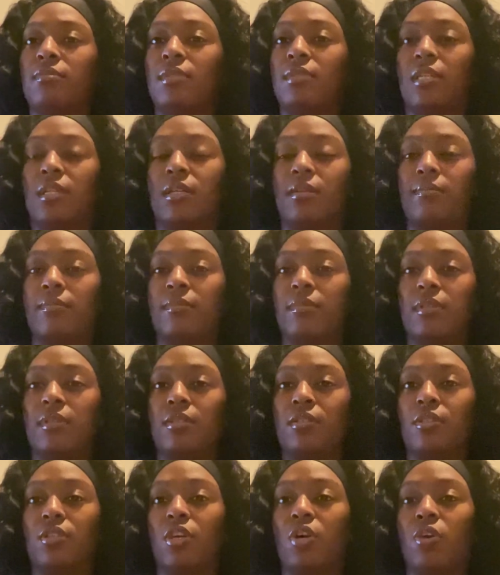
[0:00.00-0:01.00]
um,
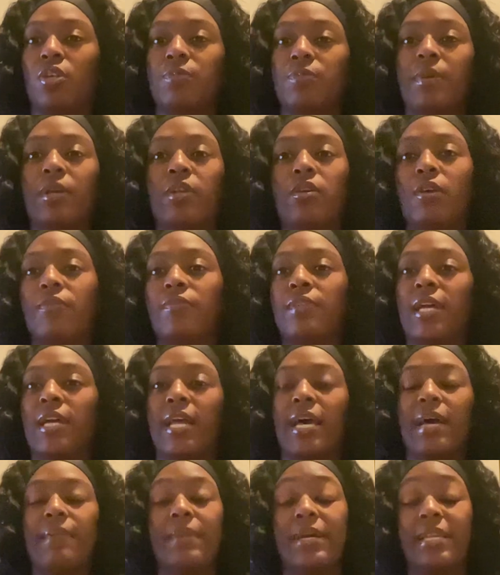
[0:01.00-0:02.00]
you know, it's better off that
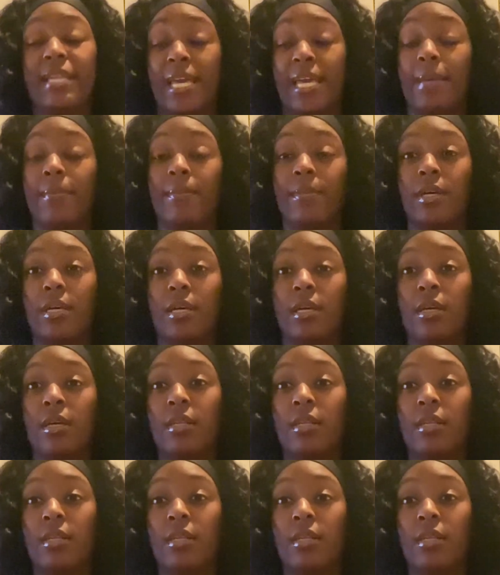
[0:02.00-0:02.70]
I have my name,